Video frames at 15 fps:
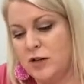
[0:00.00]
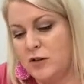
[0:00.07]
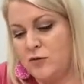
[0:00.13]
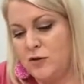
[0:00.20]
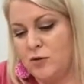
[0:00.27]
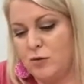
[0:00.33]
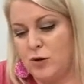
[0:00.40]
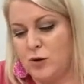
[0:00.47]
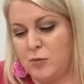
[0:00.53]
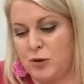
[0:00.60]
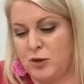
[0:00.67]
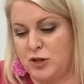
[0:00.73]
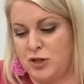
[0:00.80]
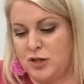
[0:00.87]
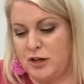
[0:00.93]
If you were to
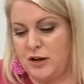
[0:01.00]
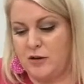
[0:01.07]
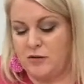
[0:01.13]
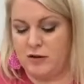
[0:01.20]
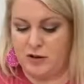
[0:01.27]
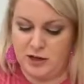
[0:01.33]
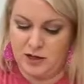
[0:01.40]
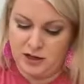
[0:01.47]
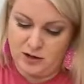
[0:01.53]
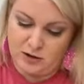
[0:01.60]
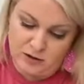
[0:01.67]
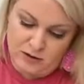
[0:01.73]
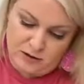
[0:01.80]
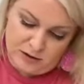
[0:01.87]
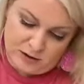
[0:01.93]
push down on
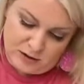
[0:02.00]
here